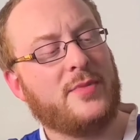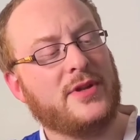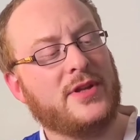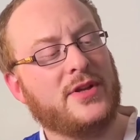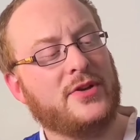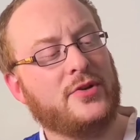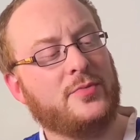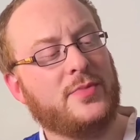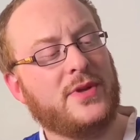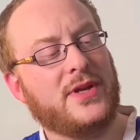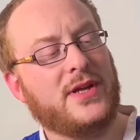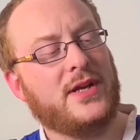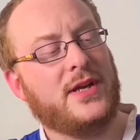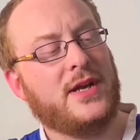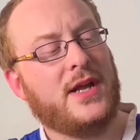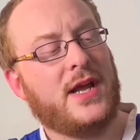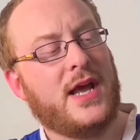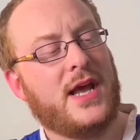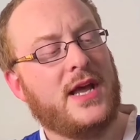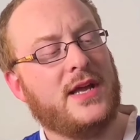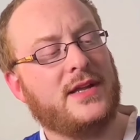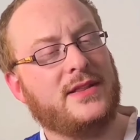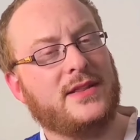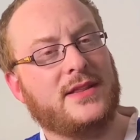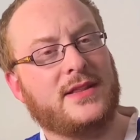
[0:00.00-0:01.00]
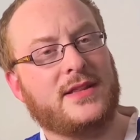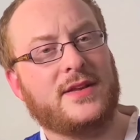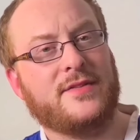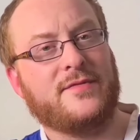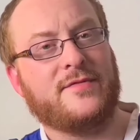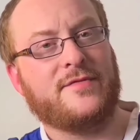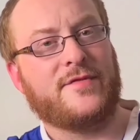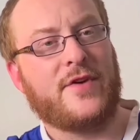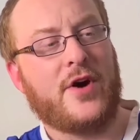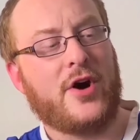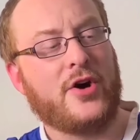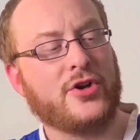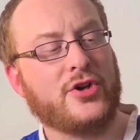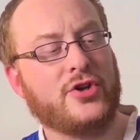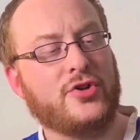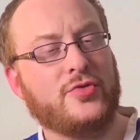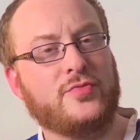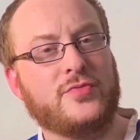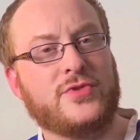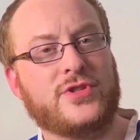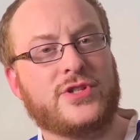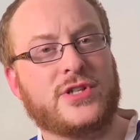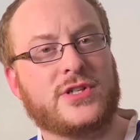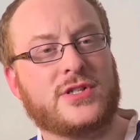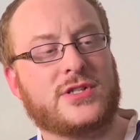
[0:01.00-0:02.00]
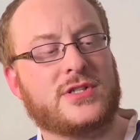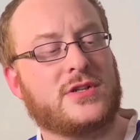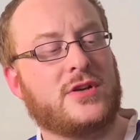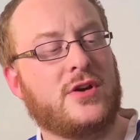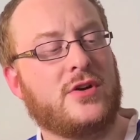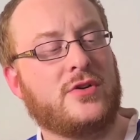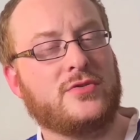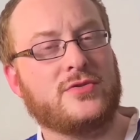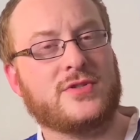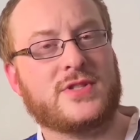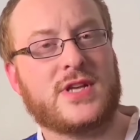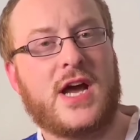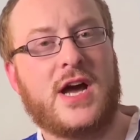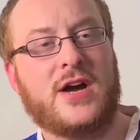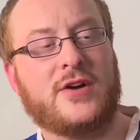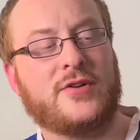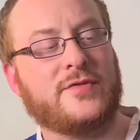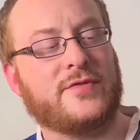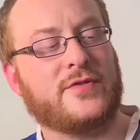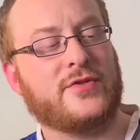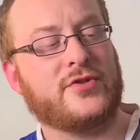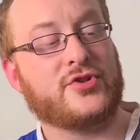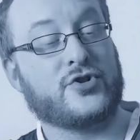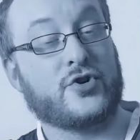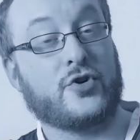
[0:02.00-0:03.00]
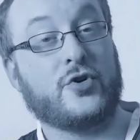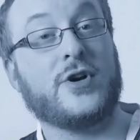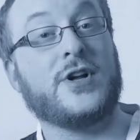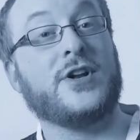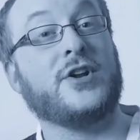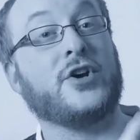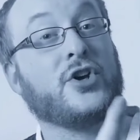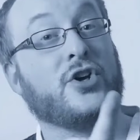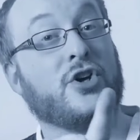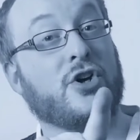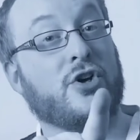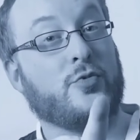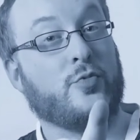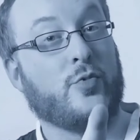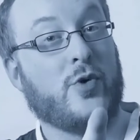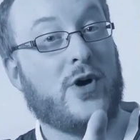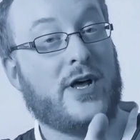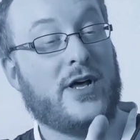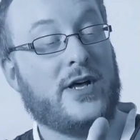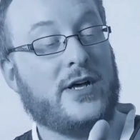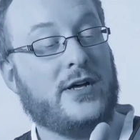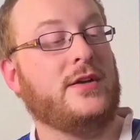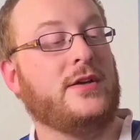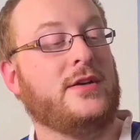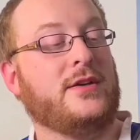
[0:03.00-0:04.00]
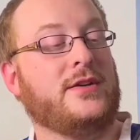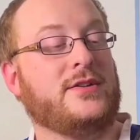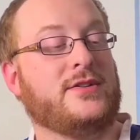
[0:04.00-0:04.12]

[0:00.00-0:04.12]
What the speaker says: a little bit and the volume just goes out of control in a good way.